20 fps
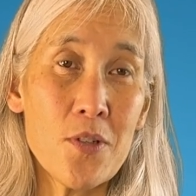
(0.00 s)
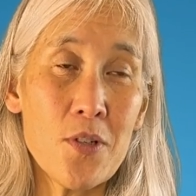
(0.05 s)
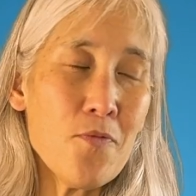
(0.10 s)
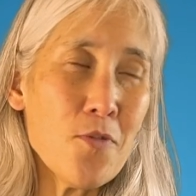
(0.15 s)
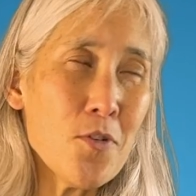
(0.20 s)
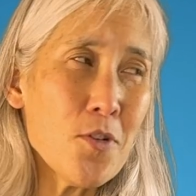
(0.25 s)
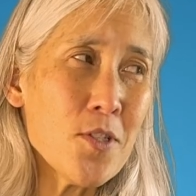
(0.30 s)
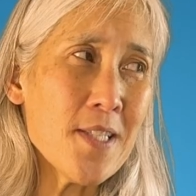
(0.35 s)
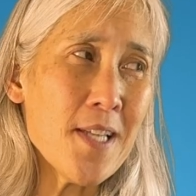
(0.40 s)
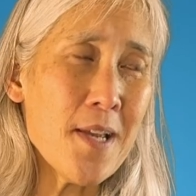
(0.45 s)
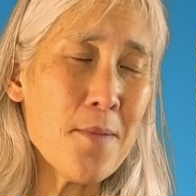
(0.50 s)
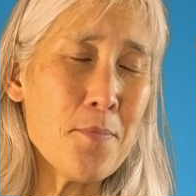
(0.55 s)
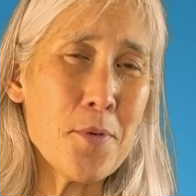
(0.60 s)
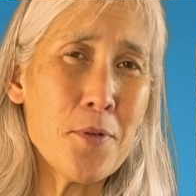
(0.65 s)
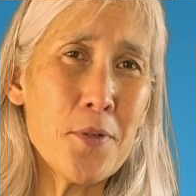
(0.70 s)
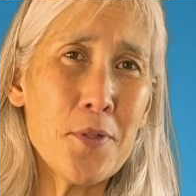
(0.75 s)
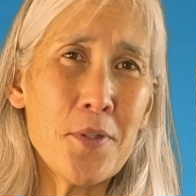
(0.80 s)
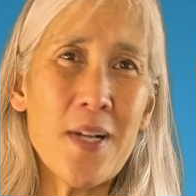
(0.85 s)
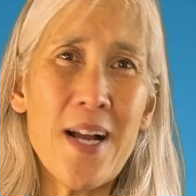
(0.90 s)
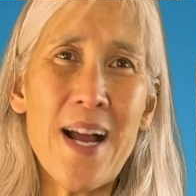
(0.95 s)
For
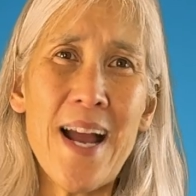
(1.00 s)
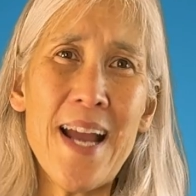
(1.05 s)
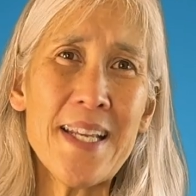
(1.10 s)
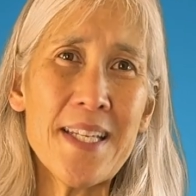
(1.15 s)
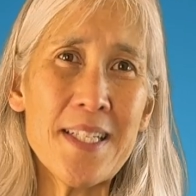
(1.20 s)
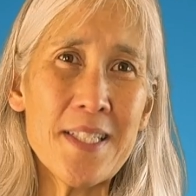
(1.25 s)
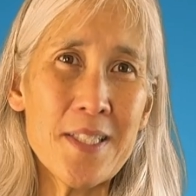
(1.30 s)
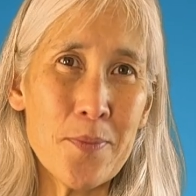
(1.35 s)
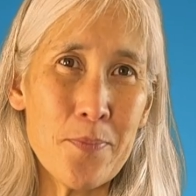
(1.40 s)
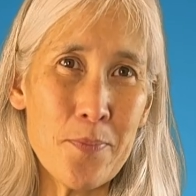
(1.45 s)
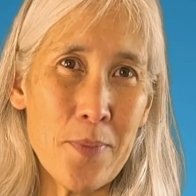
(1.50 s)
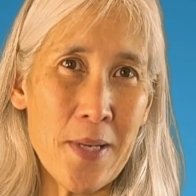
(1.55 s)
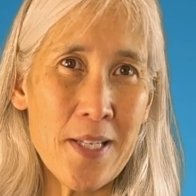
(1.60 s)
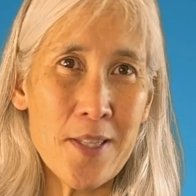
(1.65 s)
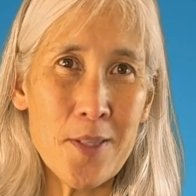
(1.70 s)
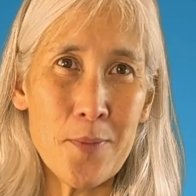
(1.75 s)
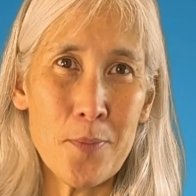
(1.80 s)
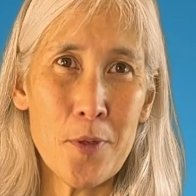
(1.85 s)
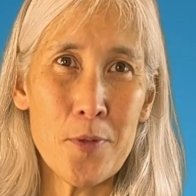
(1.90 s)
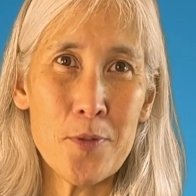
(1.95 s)
example, I can
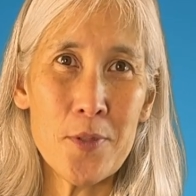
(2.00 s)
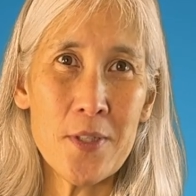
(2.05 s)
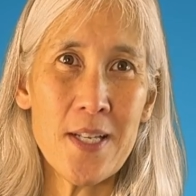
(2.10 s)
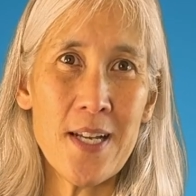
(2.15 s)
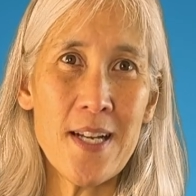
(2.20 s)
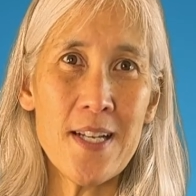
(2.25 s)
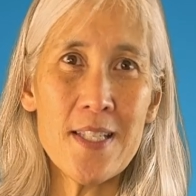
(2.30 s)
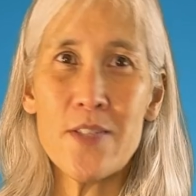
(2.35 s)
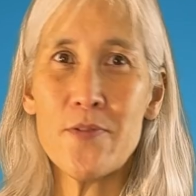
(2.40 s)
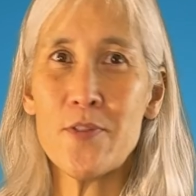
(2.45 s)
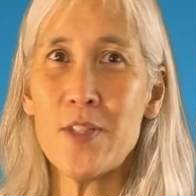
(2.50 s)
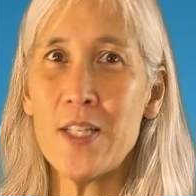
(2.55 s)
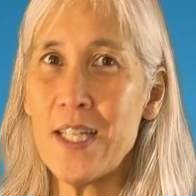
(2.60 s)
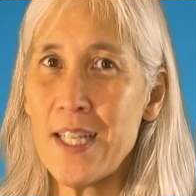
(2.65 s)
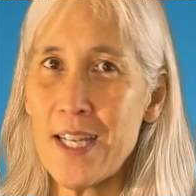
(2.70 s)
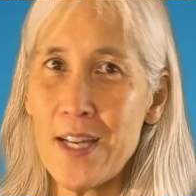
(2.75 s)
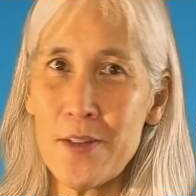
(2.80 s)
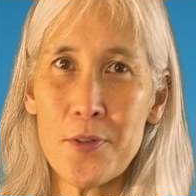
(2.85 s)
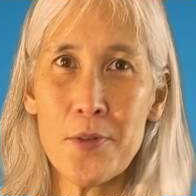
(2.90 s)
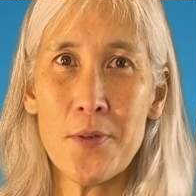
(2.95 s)
debate the pros and cons of
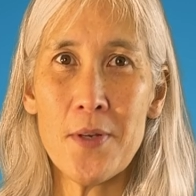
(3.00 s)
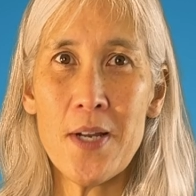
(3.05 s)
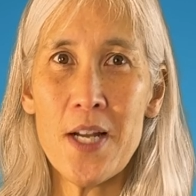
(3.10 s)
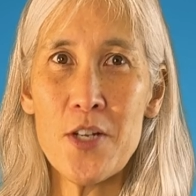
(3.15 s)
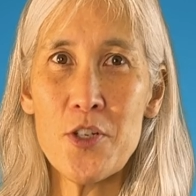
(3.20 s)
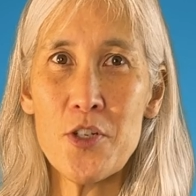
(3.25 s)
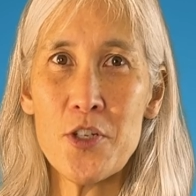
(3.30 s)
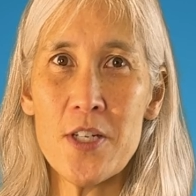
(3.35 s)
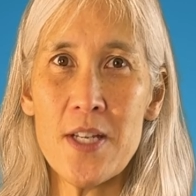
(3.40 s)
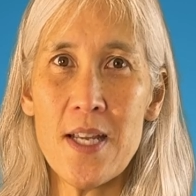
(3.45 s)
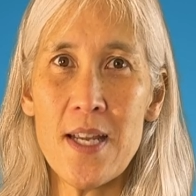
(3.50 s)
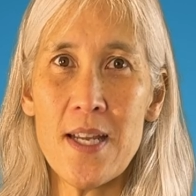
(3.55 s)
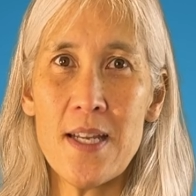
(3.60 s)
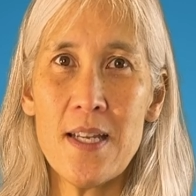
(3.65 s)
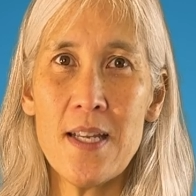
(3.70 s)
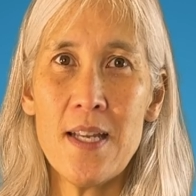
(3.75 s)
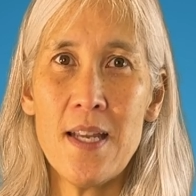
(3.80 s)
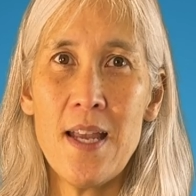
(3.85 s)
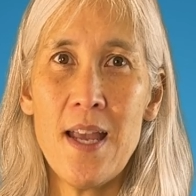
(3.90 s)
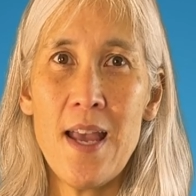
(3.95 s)
cleaning out the garage
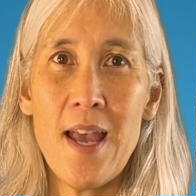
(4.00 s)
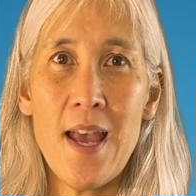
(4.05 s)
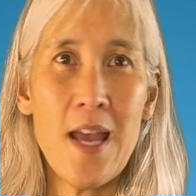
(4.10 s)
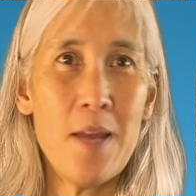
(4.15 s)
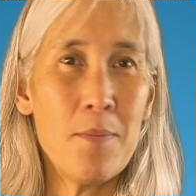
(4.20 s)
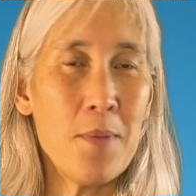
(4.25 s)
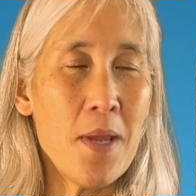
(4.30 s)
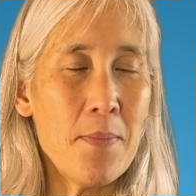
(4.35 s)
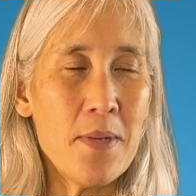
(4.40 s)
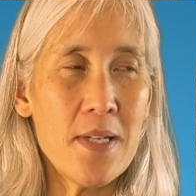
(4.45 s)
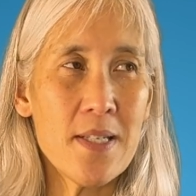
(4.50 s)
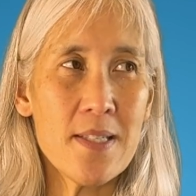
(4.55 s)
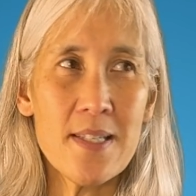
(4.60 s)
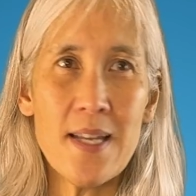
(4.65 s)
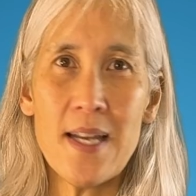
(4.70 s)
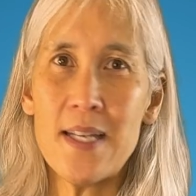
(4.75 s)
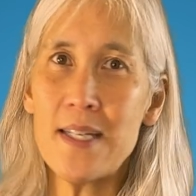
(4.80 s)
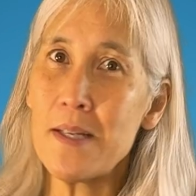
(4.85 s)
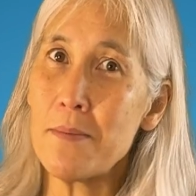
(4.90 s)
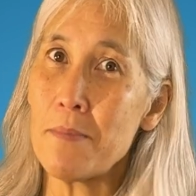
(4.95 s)
today and maybe
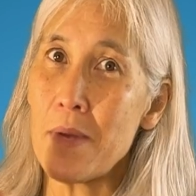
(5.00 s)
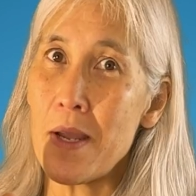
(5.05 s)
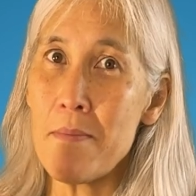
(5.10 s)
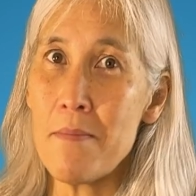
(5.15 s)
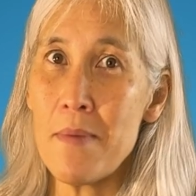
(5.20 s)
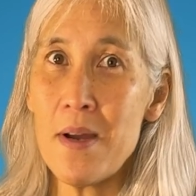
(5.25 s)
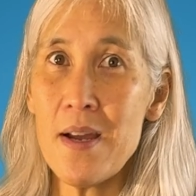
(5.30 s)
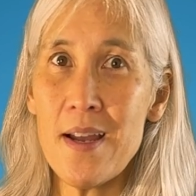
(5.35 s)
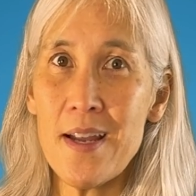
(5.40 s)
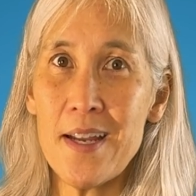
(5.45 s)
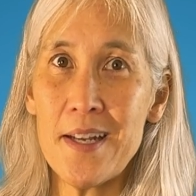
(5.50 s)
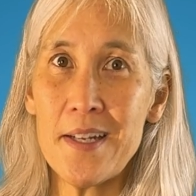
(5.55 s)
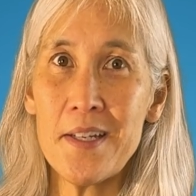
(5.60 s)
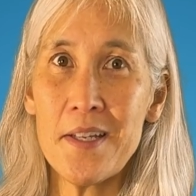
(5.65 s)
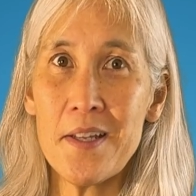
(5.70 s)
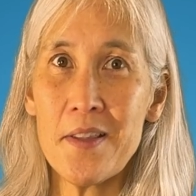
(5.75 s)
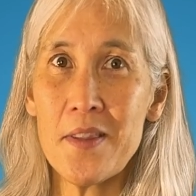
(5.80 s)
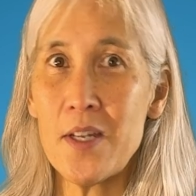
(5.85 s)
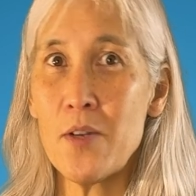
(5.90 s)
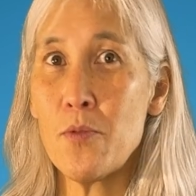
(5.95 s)
decide in my
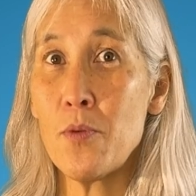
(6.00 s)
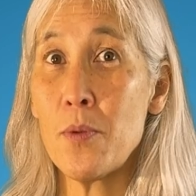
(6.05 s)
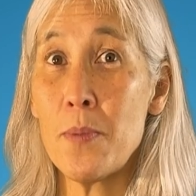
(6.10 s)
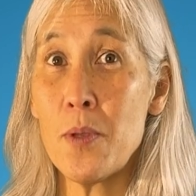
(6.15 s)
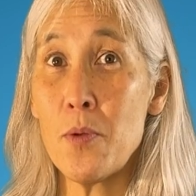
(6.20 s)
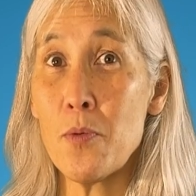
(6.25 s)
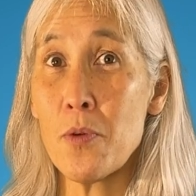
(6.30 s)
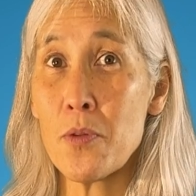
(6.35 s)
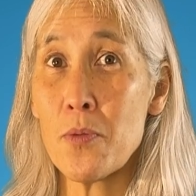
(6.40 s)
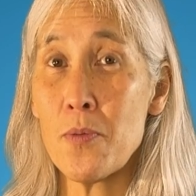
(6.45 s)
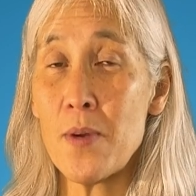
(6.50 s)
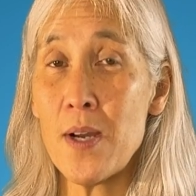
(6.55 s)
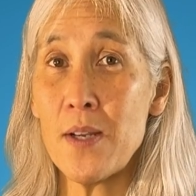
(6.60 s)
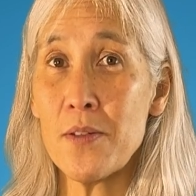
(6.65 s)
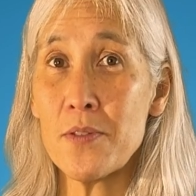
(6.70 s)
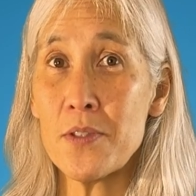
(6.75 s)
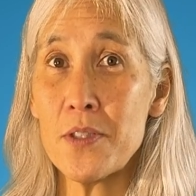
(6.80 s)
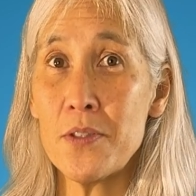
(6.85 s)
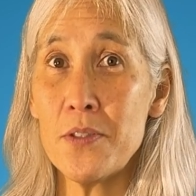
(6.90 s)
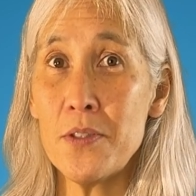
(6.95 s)
mind that it would be
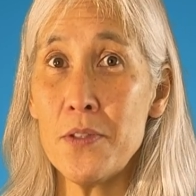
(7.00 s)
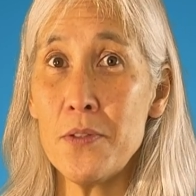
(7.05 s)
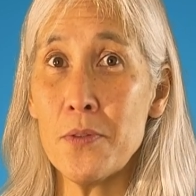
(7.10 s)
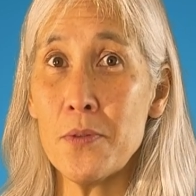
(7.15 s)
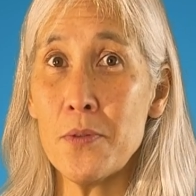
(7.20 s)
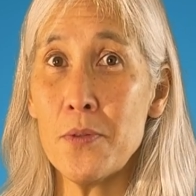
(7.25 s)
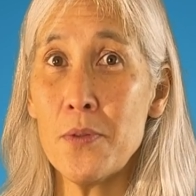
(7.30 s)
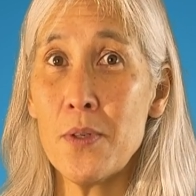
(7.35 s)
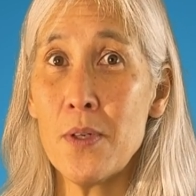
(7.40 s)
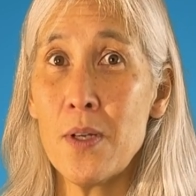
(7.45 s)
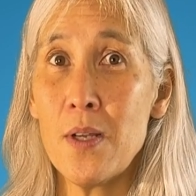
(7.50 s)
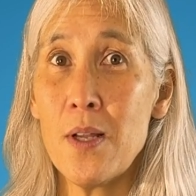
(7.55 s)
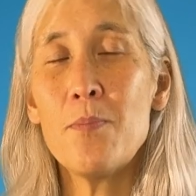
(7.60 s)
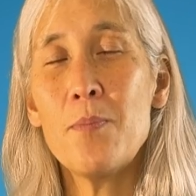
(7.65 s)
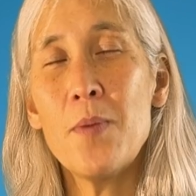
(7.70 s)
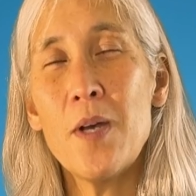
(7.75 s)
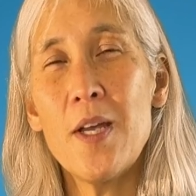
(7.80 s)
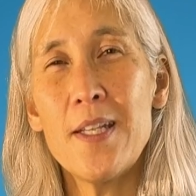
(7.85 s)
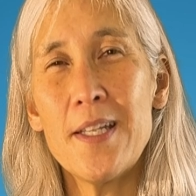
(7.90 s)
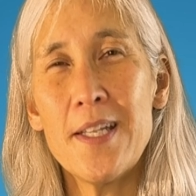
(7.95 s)
worthwhile to do,
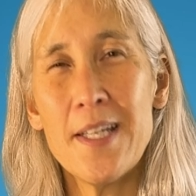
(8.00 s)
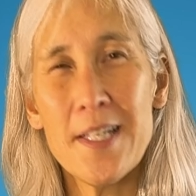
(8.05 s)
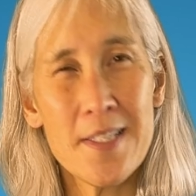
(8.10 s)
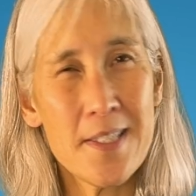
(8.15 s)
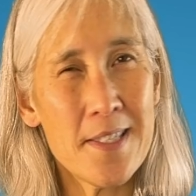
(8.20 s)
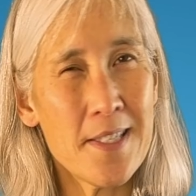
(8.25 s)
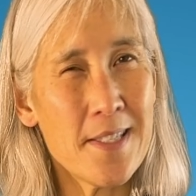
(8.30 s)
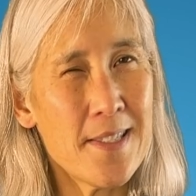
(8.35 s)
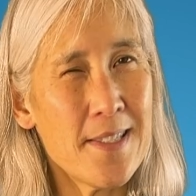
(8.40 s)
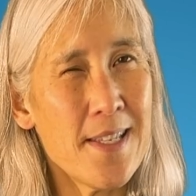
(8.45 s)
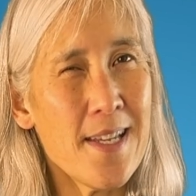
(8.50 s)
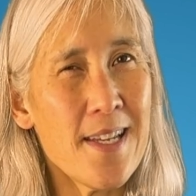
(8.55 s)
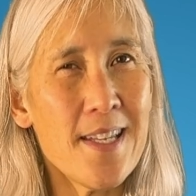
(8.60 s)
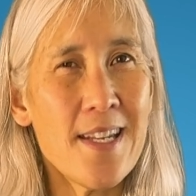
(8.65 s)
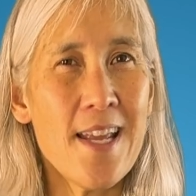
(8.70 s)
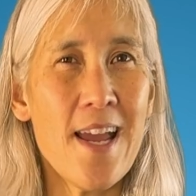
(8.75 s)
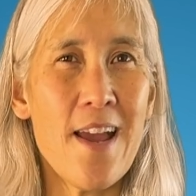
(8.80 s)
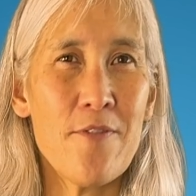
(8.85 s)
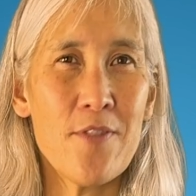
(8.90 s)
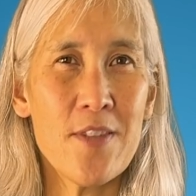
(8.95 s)
but it's the second
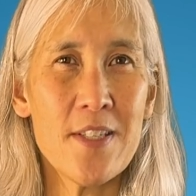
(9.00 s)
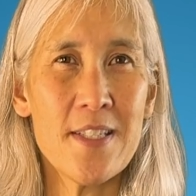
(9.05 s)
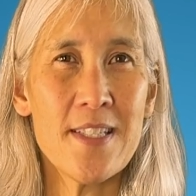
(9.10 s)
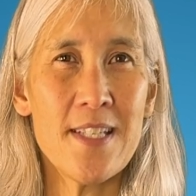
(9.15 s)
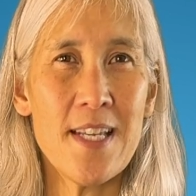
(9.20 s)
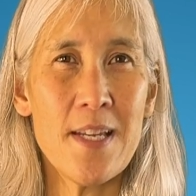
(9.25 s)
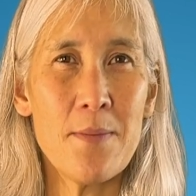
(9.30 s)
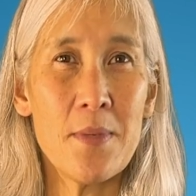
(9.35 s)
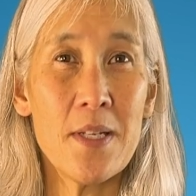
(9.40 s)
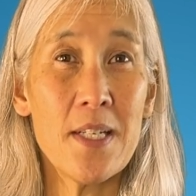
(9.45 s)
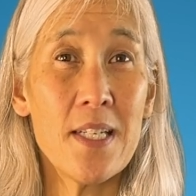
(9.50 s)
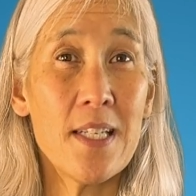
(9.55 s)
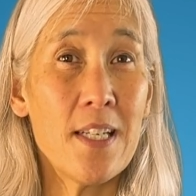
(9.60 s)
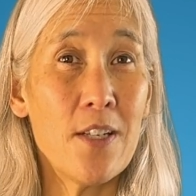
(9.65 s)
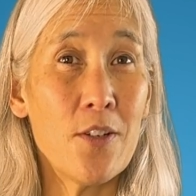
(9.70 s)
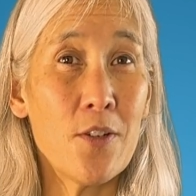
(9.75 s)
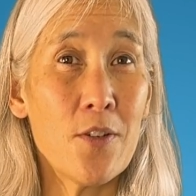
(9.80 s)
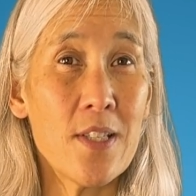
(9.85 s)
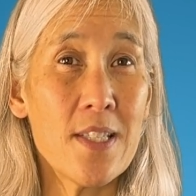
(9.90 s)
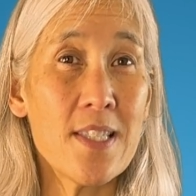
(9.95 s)
half of the statement
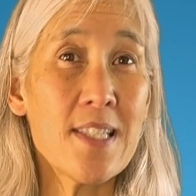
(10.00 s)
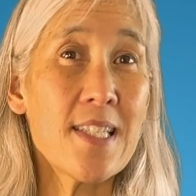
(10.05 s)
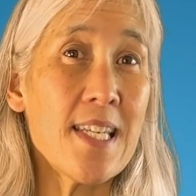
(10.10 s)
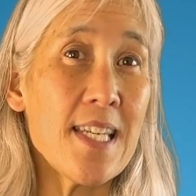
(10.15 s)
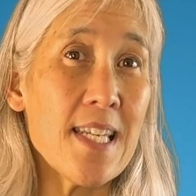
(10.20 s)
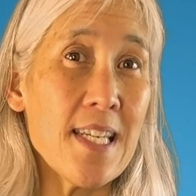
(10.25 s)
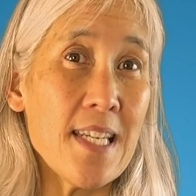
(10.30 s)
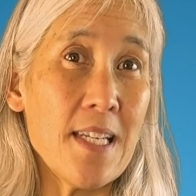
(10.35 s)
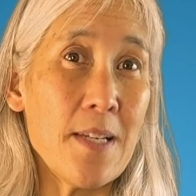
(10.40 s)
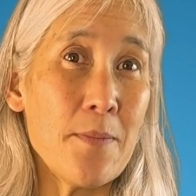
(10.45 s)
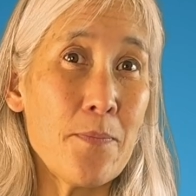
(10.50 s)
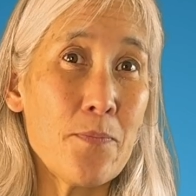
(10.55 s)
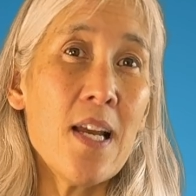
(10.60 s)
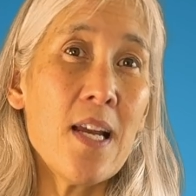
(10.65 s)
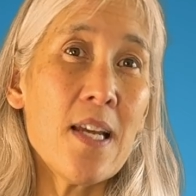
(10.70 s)
here that's key.